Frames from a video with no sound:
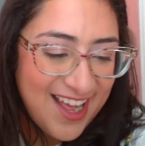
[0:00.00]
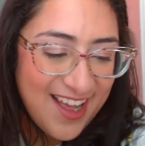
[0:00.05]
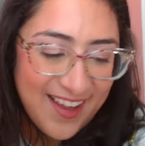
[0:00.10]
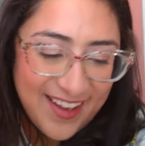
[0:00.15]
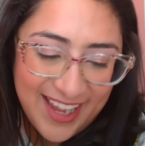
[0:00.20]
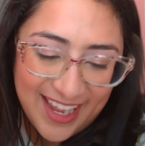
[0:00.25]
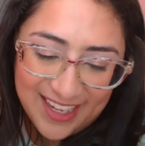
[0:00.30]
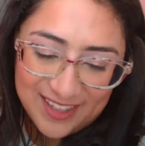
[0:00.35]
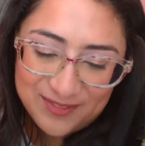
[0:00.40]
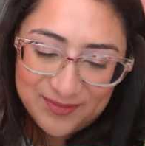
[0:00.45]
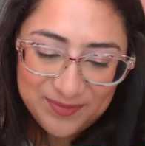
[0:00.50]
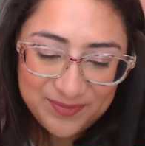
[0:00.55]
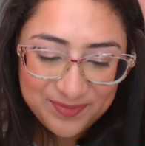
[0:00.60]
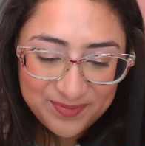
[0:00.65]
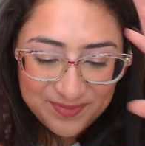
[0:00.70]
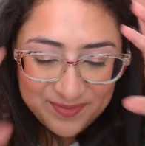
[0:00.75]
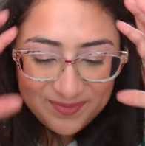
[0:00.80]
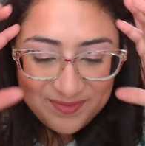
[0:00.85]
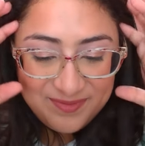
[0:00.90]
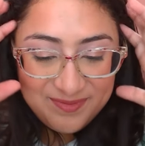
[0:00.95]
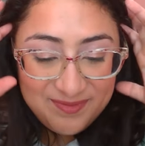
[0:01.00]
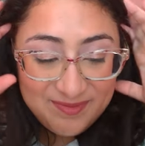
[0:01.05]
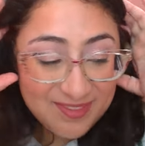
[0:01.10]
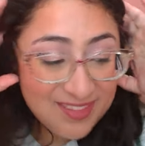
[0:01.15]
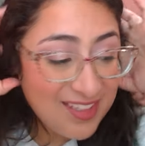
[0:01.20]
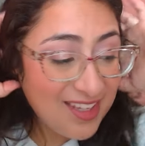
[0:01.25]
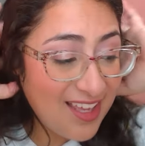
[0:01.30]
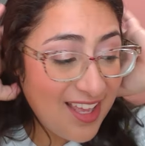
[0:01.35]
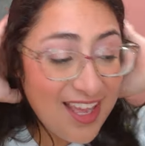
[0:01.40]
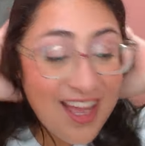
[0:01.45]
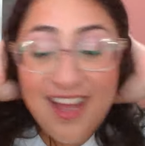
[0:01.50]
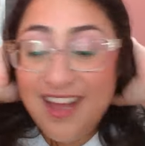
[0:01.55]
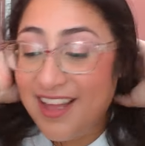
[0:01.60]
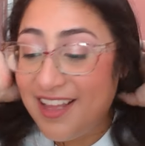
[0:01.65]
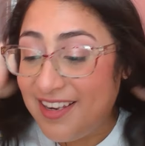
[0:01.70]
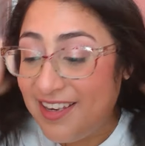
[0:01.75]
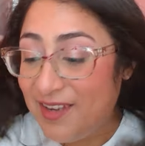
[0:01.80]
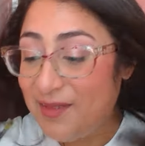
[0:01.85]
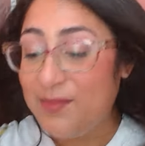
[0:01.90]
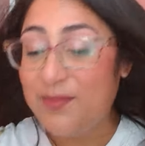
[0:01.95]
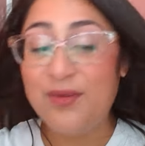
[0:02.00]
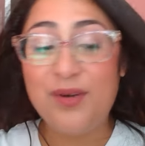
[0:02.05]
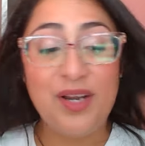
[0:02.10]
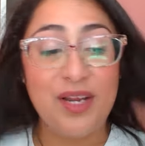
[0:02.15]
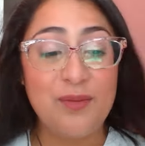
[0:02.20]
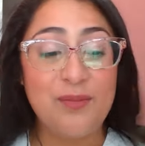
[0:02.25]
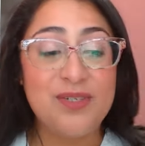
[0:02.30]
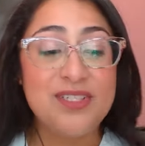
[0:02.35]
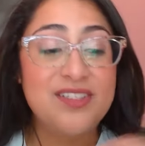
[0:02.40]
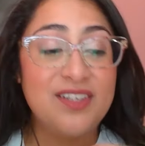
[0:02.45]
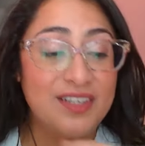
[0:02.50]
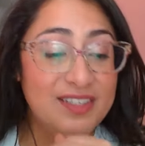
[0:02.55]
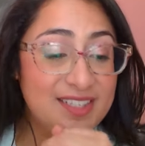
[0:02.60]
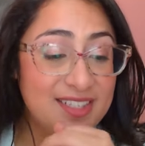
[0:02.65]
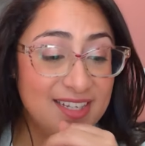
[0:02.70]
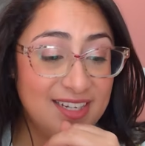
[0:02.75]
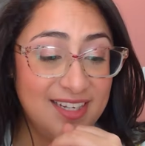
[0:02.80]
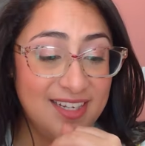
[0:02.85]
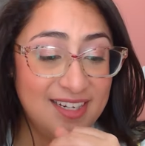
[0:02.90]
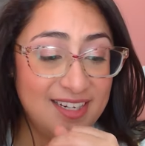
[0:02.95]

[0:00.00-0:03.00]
Okay, number 8. We're starting to